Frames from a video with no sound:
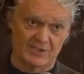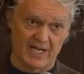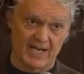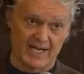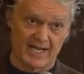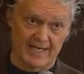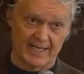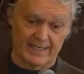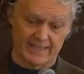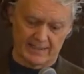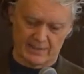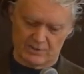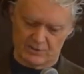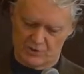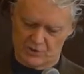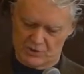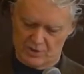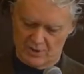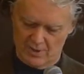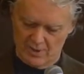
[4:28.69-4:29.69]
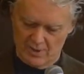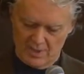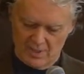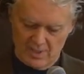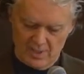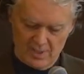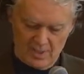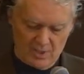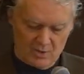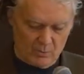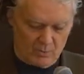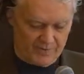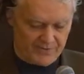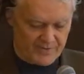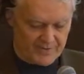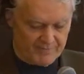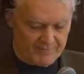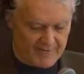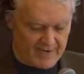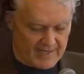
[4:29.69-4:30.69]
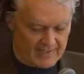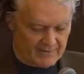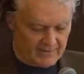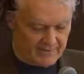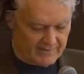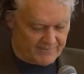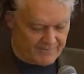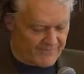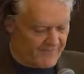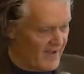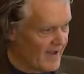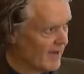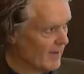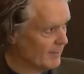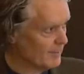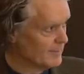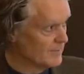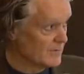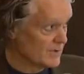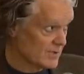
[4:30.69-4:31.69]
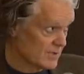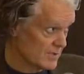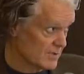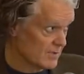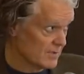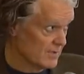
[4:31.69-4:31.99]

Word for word: stage with the Violent Femmes